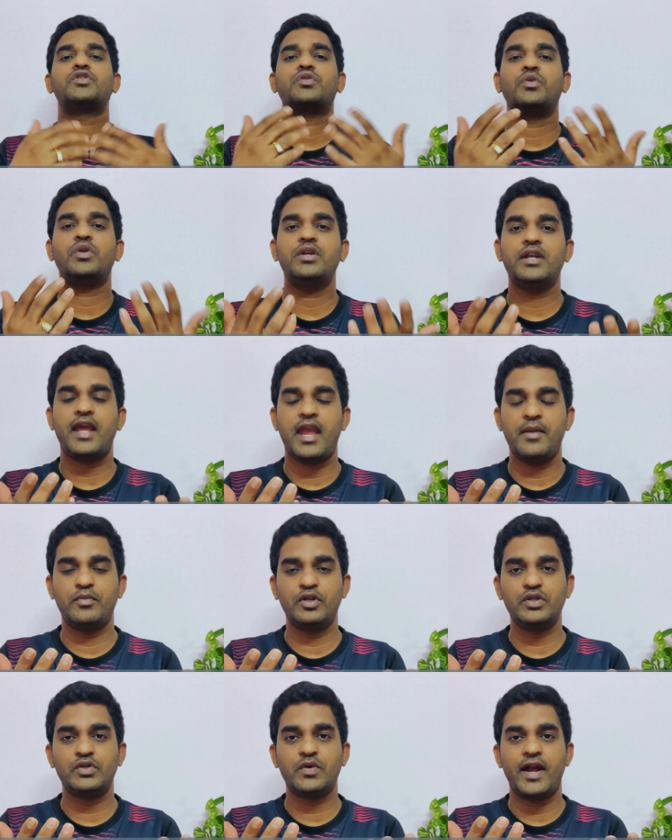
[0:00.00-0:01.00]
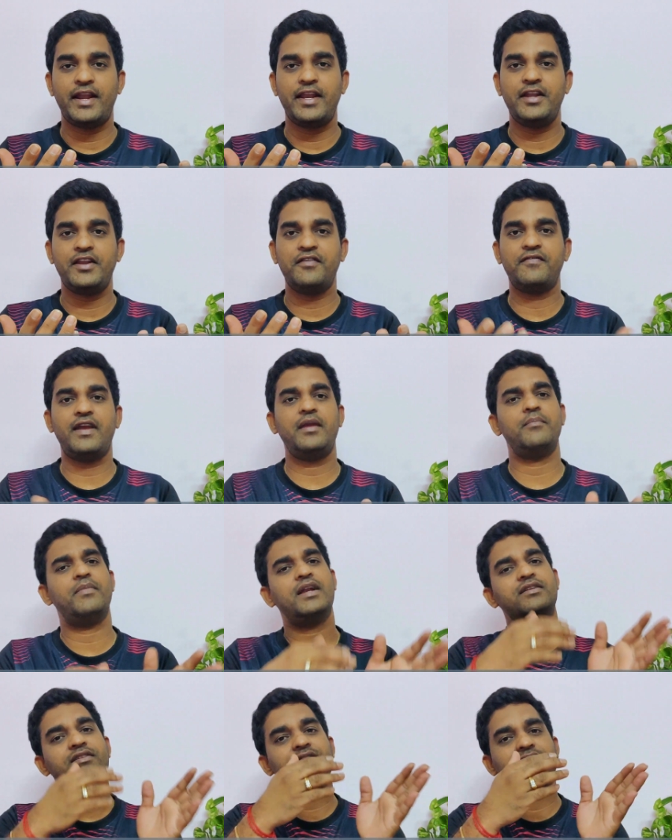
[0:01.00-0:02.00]
which couldn't able to identify
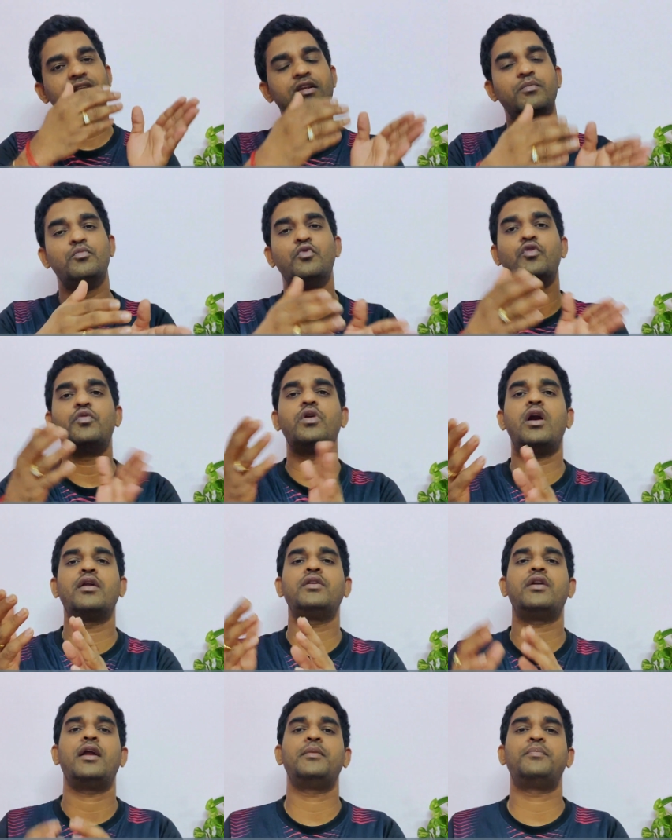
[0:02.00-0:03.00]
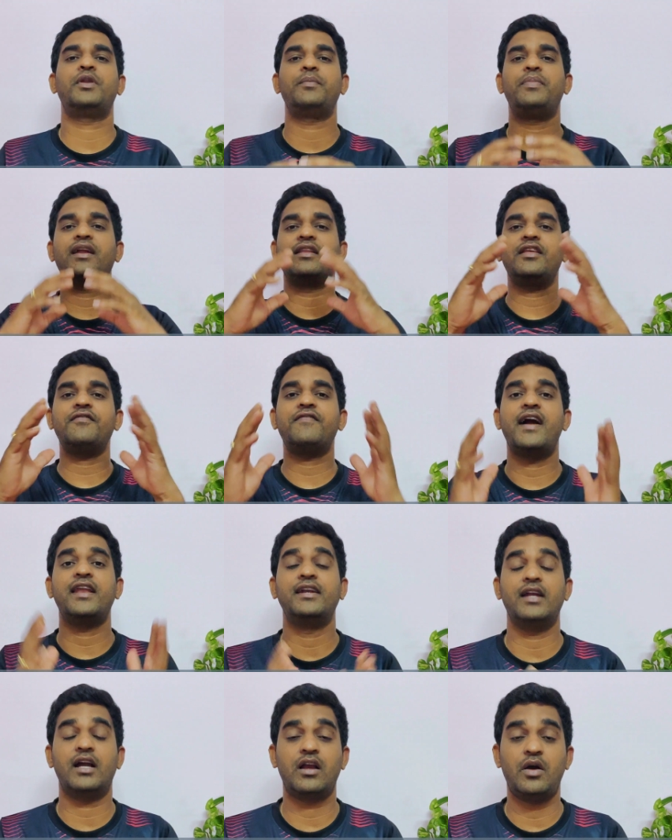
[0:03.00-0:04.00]
but still moved on and prepared the
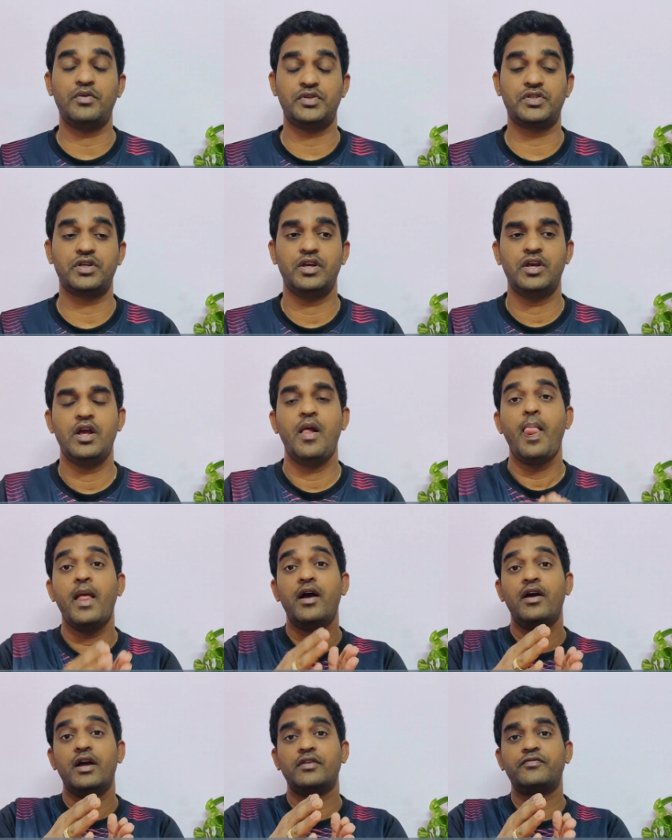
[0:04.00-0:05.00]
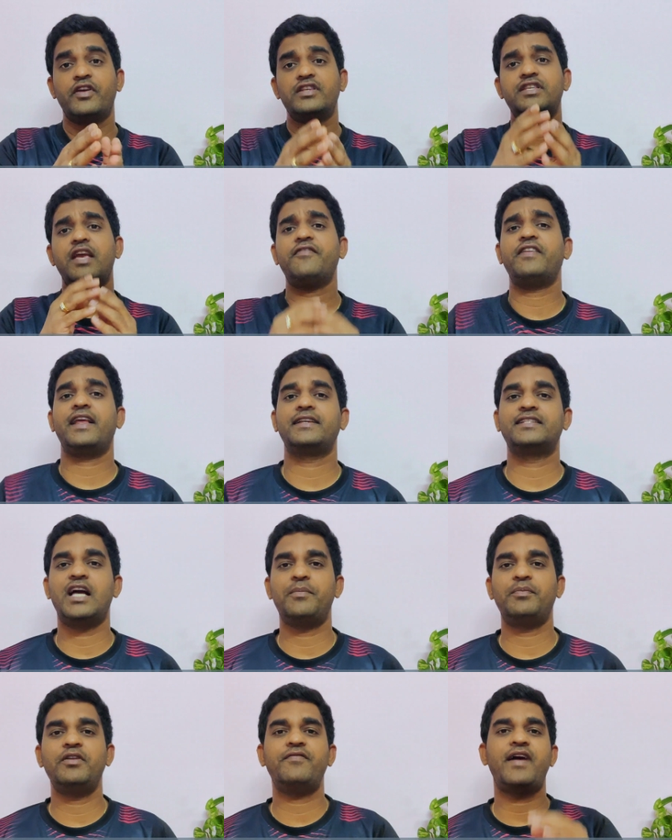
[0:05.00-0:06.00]
final accounts. Say for
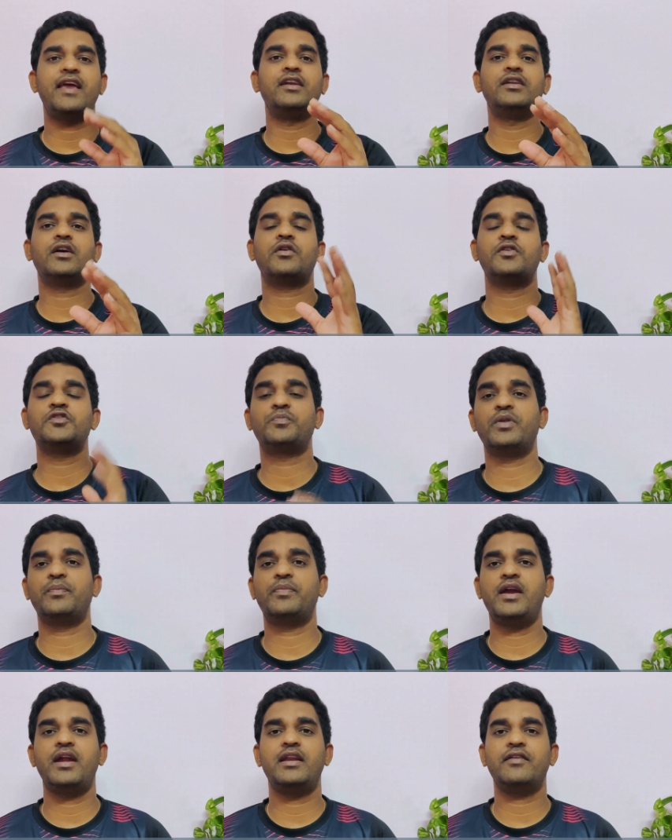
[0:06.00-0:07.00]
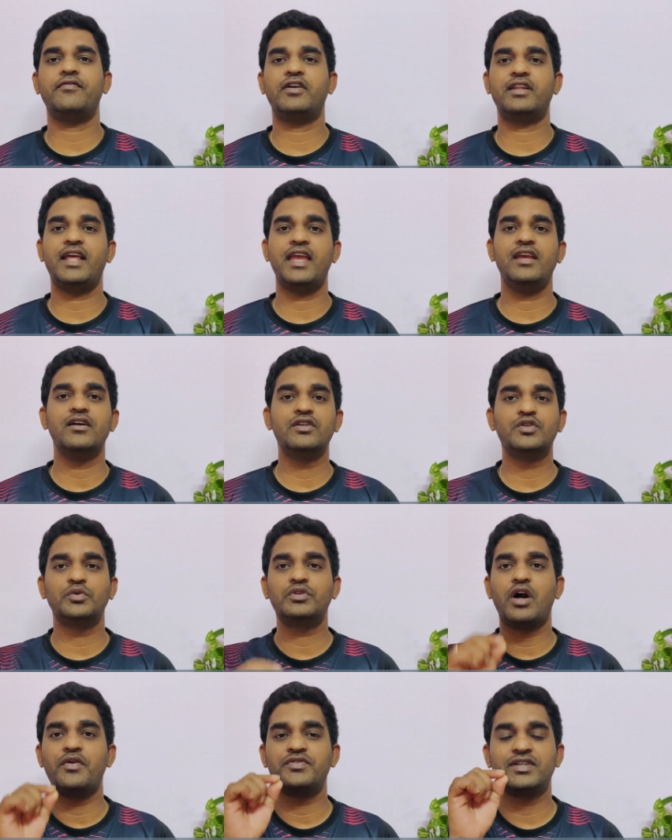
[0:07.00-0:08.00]
example, final accounts prepared for the year
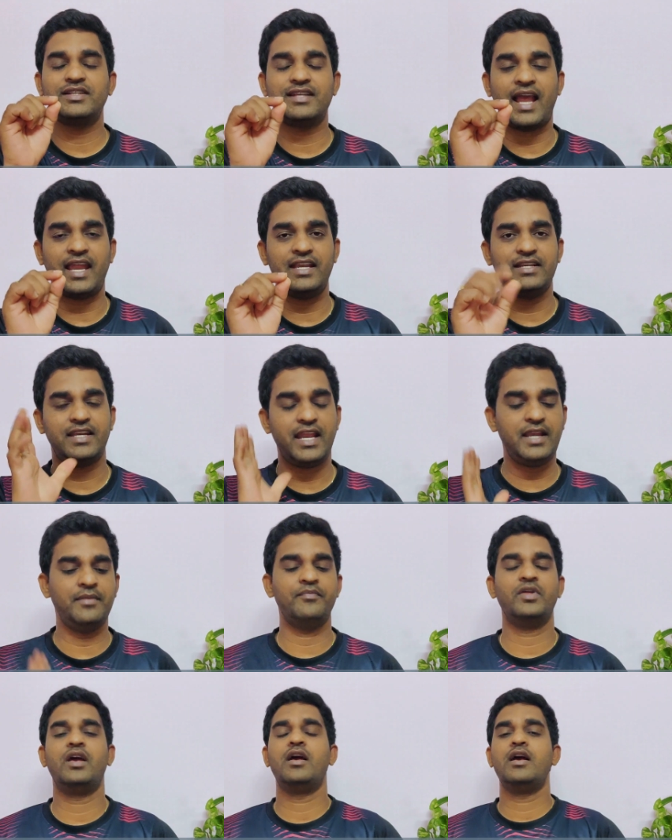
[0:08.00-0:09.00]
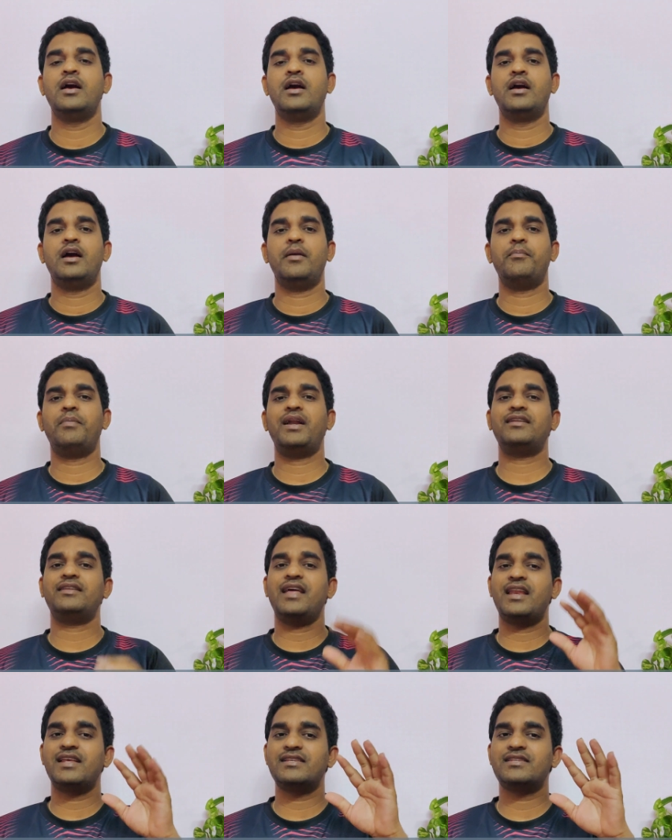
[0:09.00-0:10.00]
2019,
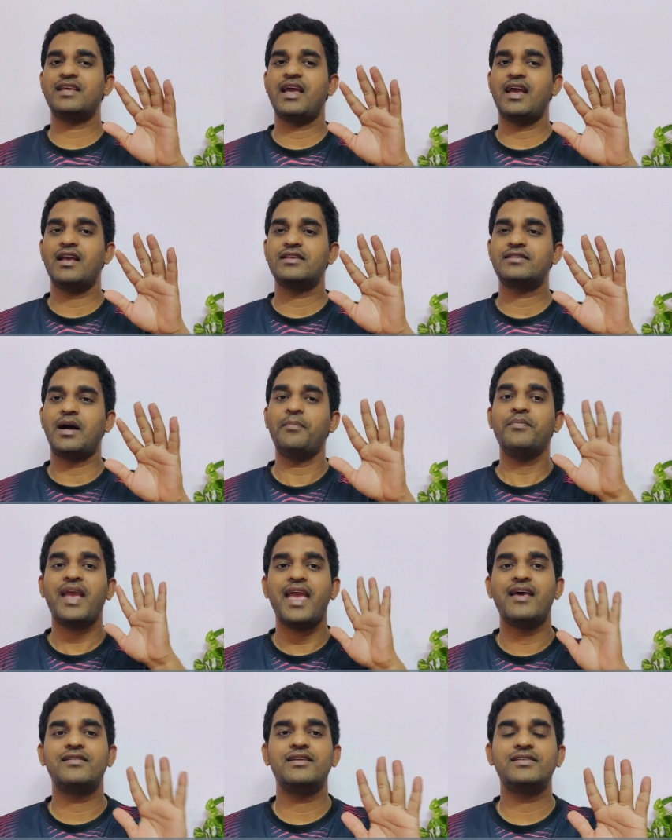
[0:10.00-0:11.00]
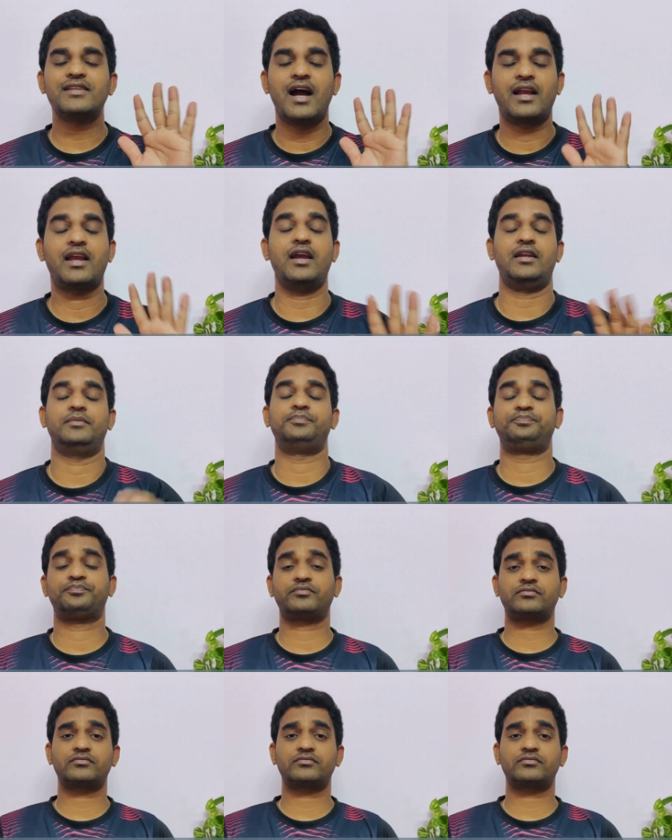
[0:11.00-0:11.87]
but there is some errors occurred